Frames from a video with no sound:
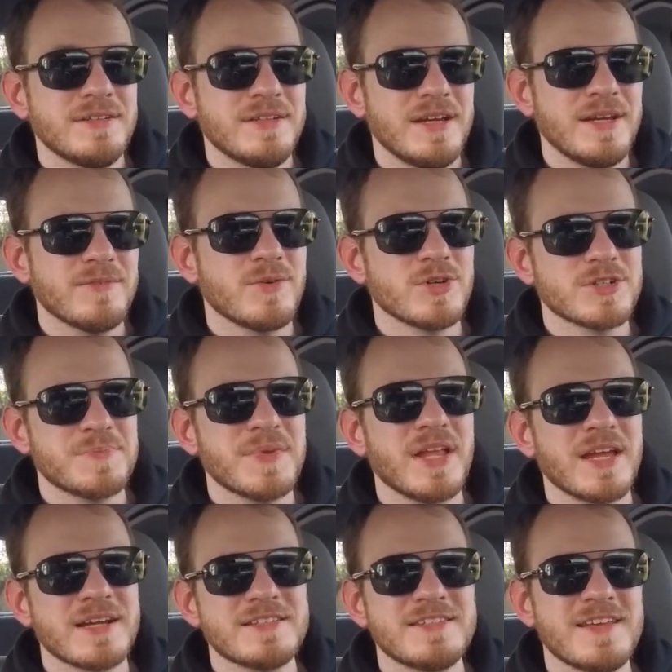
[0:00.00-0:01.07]
And of course, but
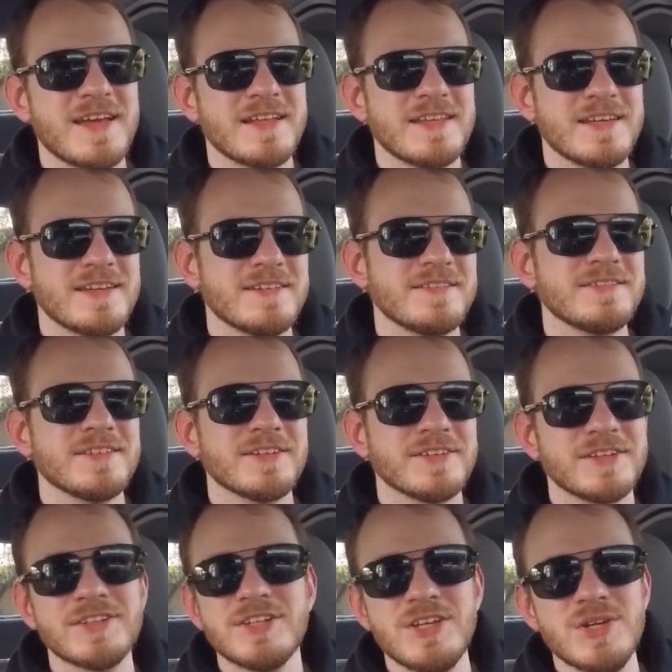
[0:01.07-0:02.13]
like I said,
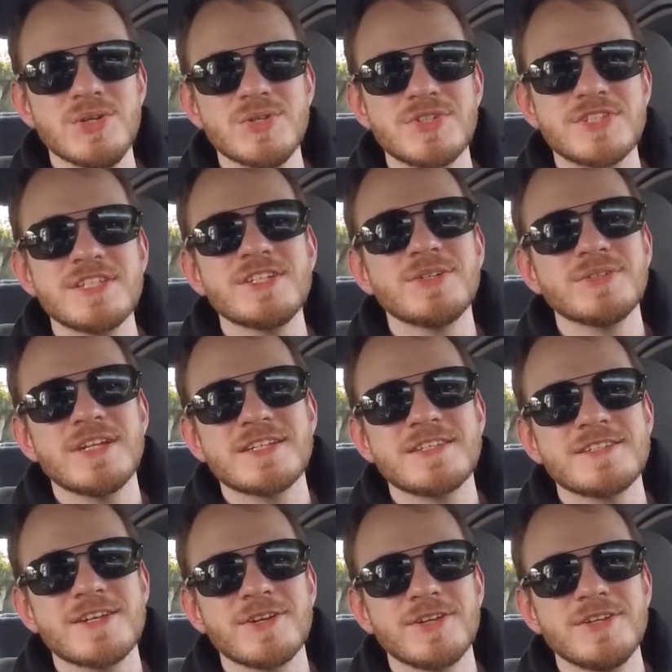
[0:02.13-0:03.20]
they're used, so you don't
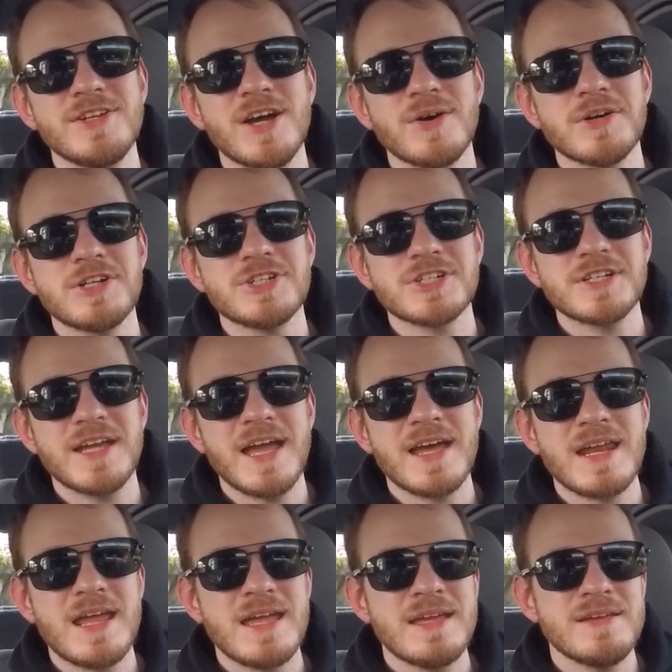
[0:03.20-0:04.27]
necessarily know what you're
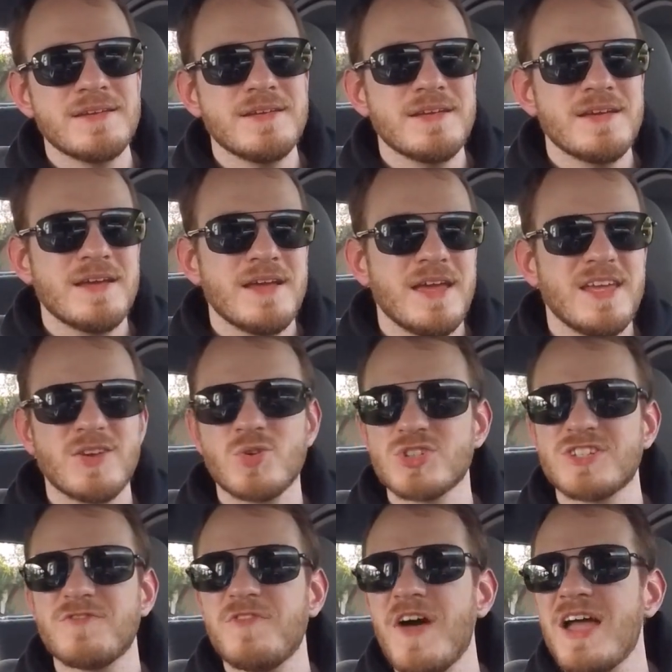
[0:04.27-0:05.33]
getting. And of course,
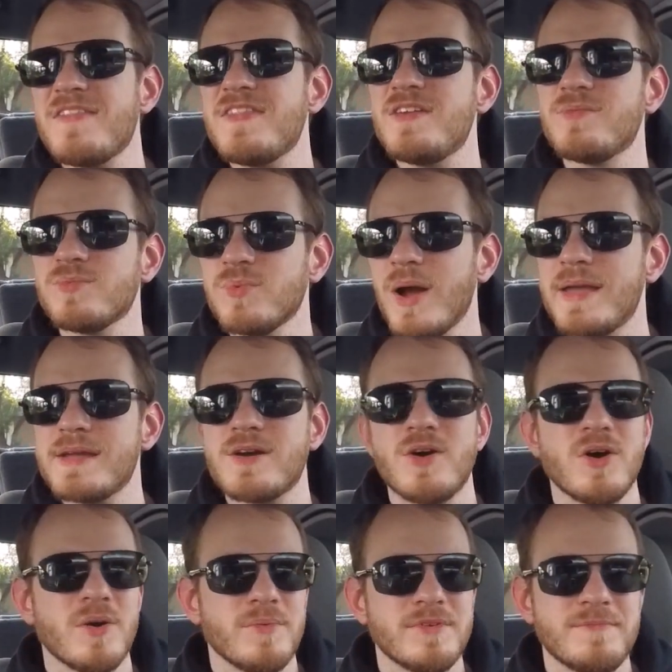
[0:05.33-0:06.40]
to find the right
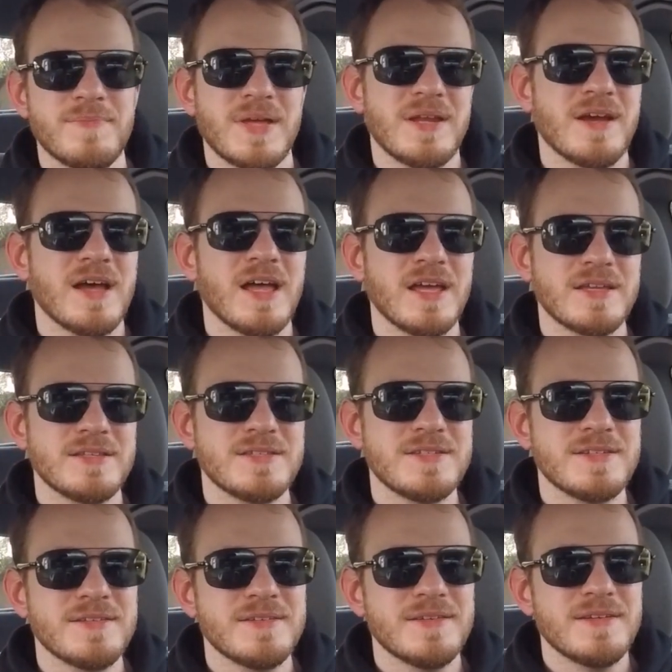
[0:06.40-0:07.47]
car would have been a hunt.
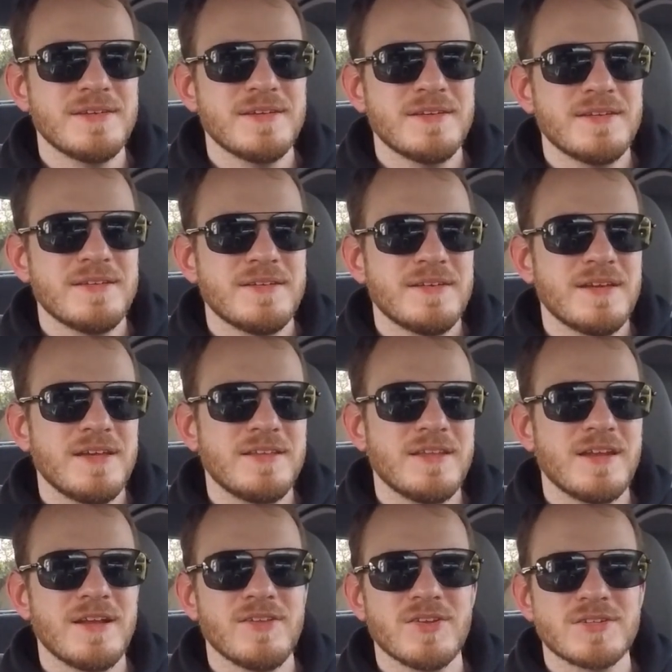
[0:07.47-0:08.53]
And
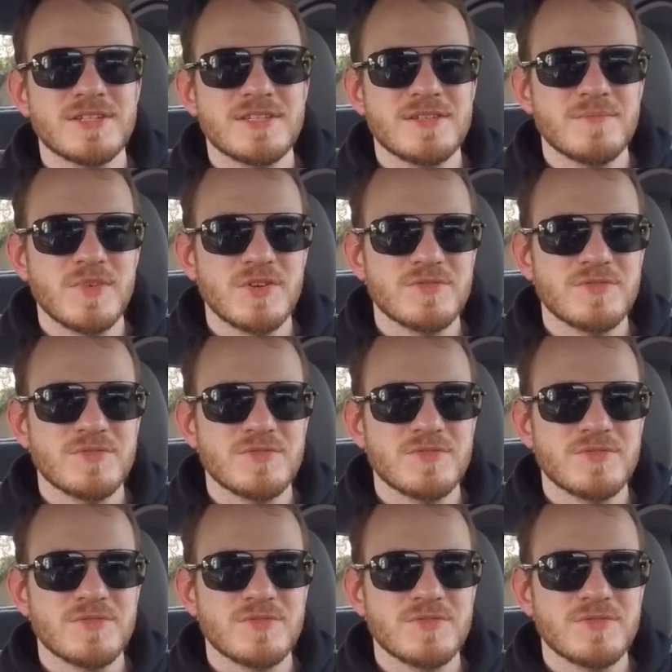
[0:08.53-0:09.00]
then I looked at some